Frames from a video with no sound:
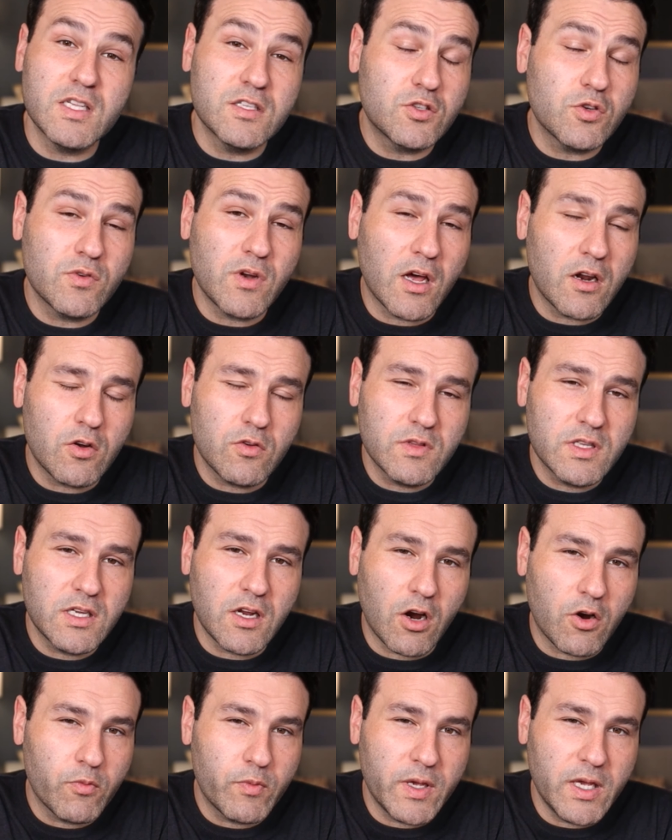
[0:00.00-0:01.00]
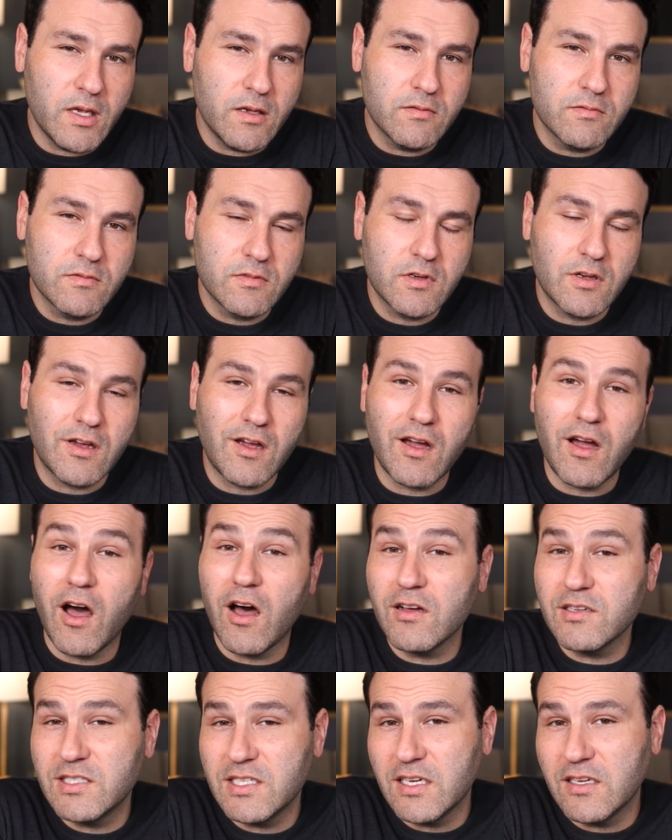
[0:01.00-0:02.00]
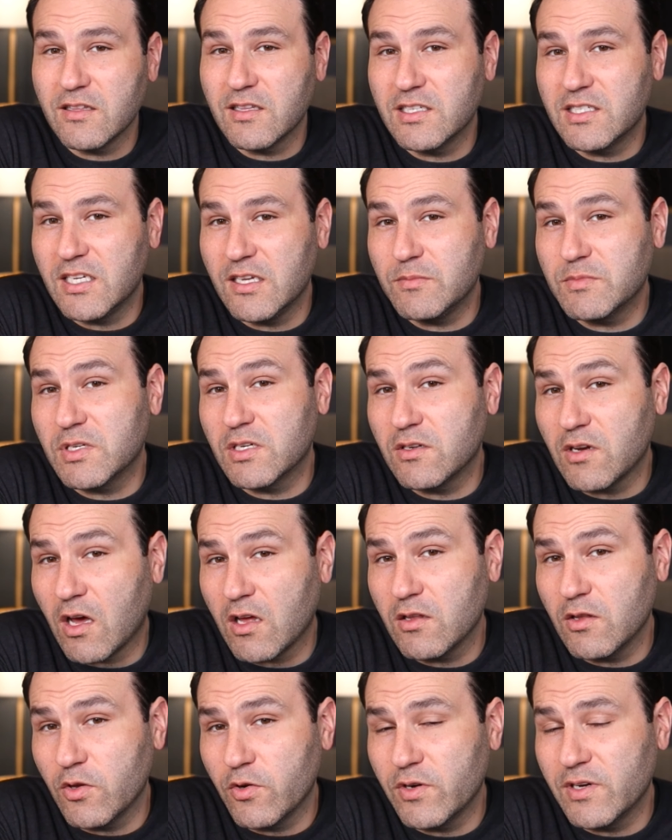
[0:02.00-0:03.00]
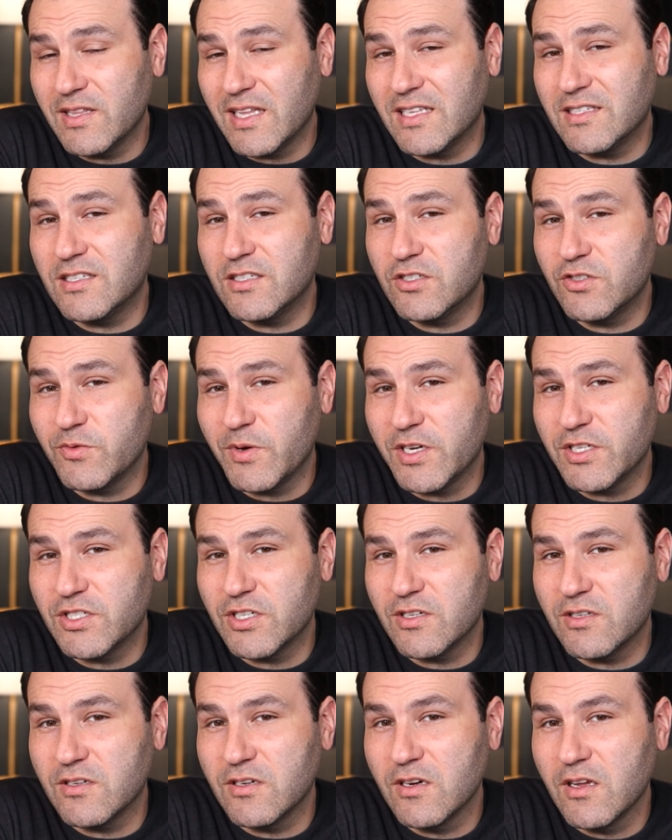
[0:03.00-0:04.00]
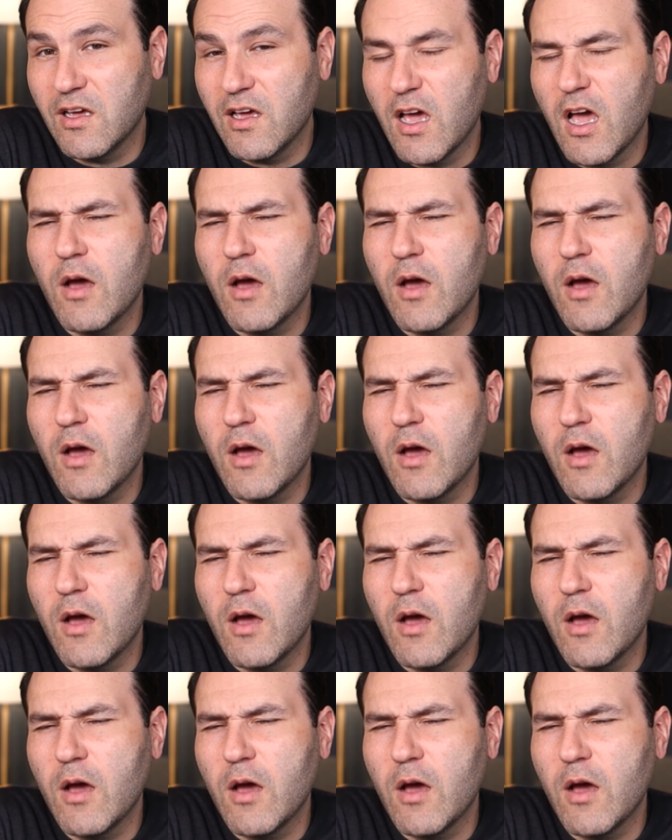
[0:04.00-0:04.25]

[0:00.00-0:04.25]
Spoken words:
And so not only are we causing the team to not learn in that situation,